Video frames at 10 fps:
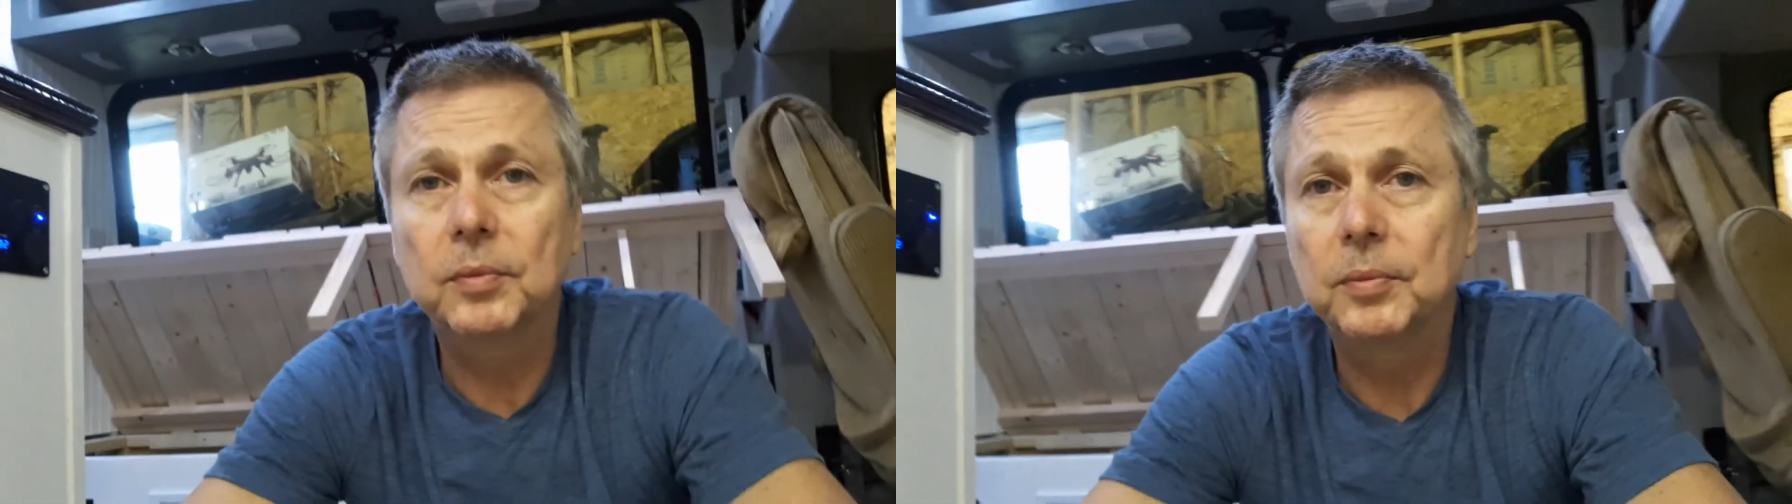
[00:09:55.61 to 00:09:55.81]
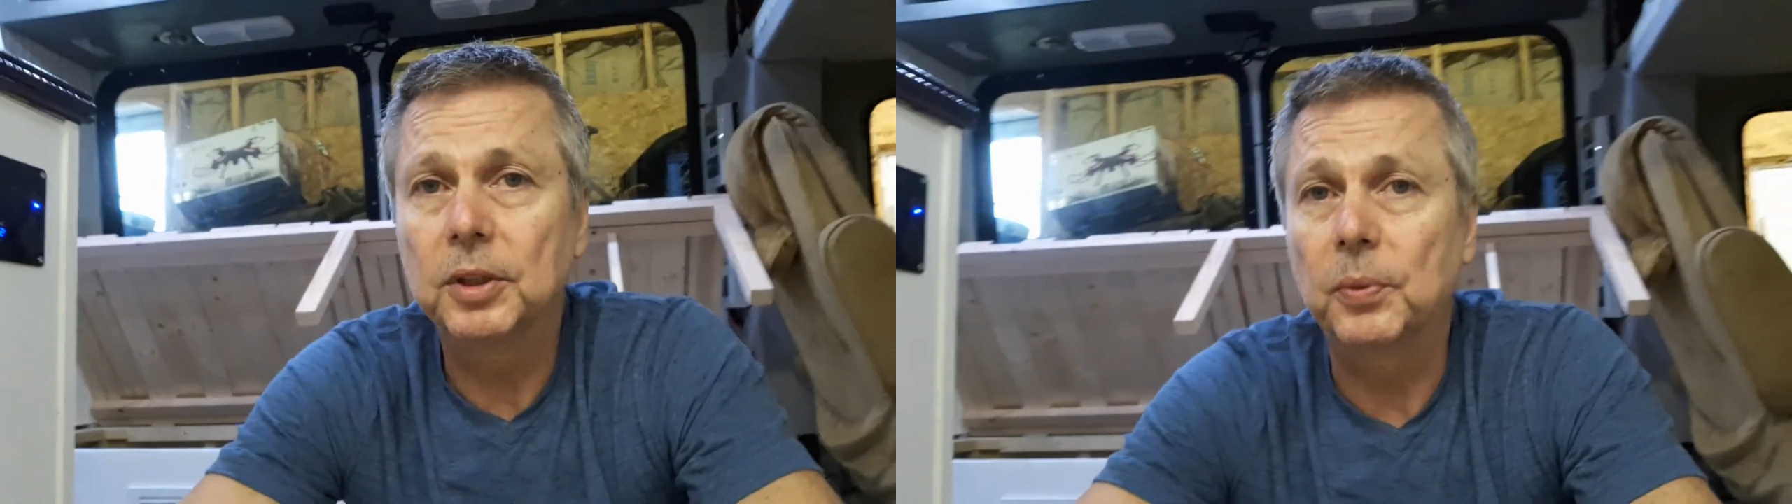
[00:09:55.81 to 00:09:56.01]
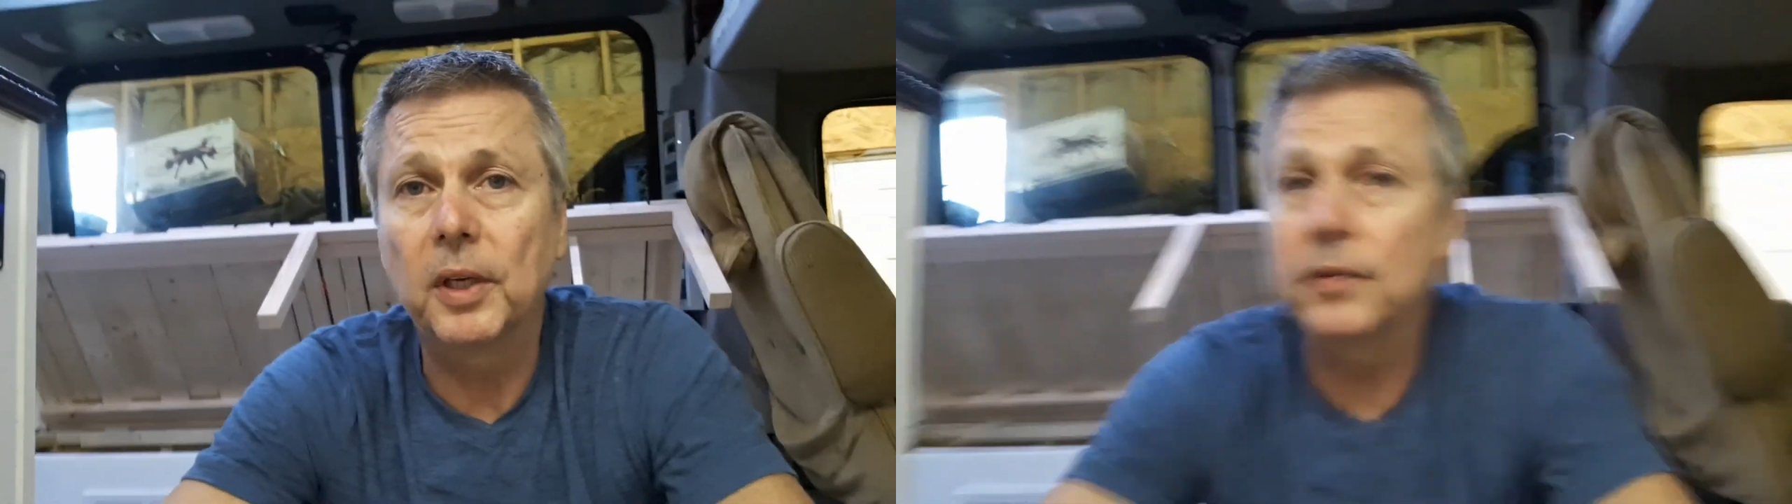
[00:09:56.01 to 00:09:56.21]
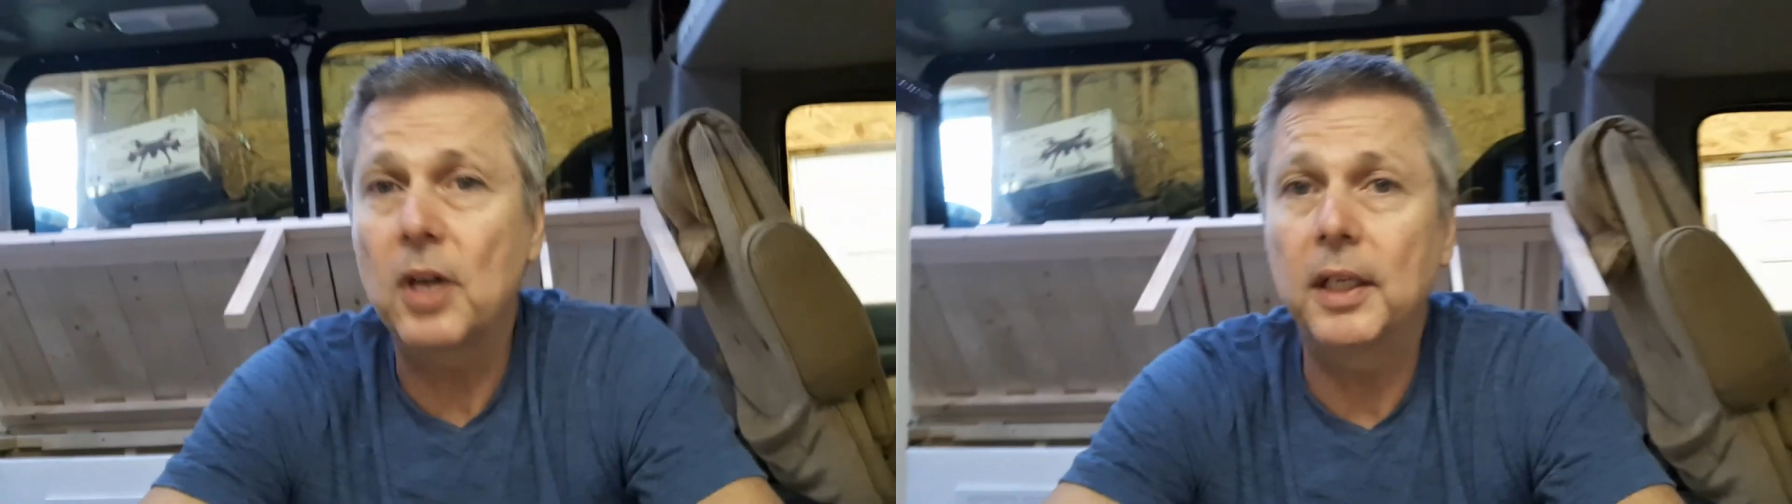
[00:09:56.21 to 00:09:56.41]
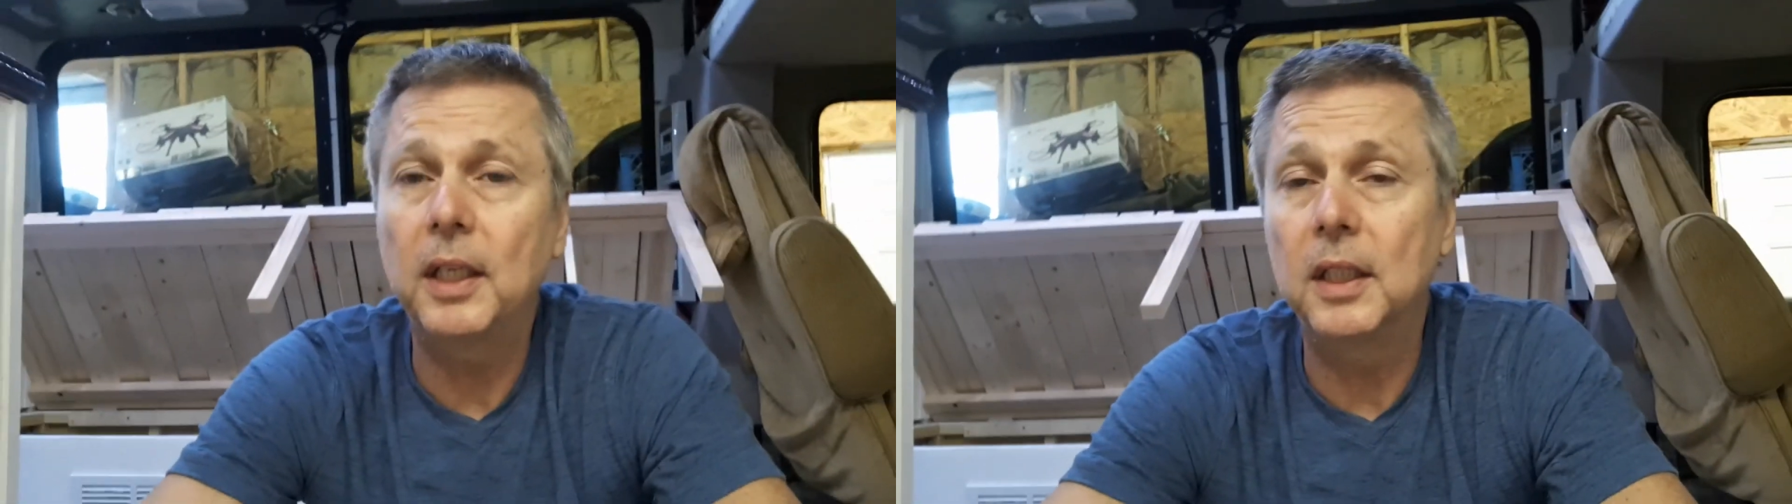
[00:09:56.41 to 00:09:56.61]
just whatever I
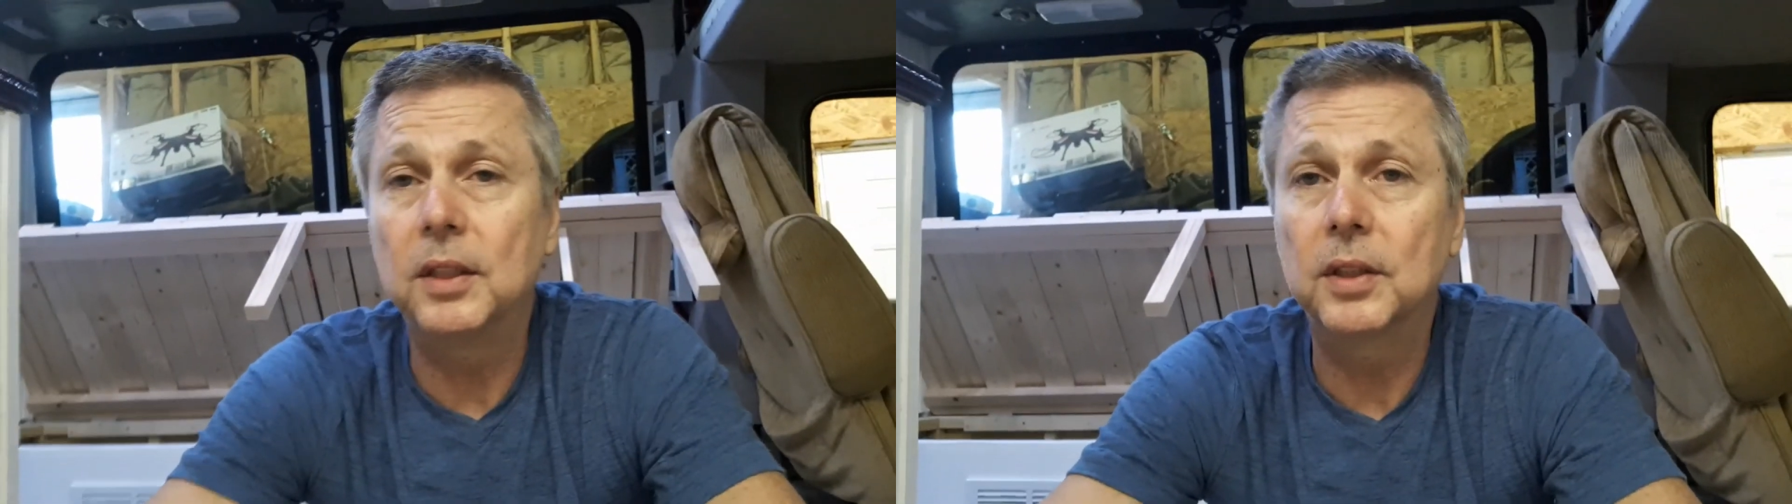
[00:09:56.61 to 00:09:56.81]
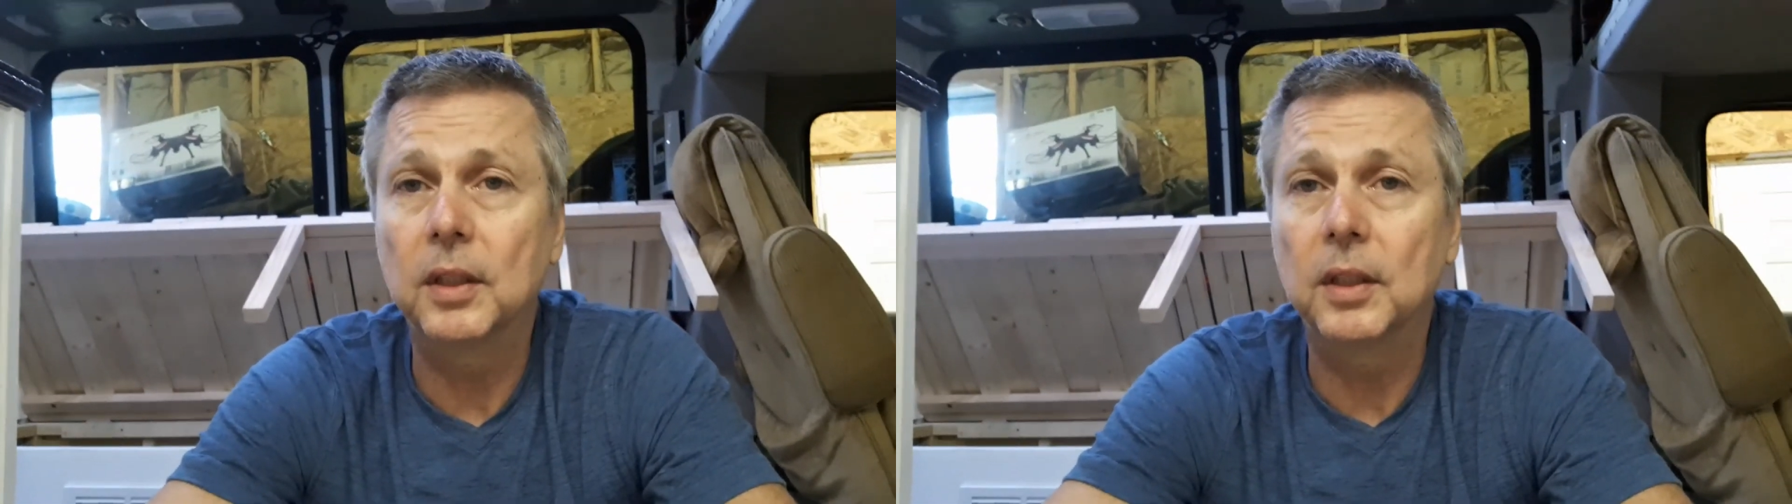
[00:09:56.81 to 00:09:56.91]
needed, just a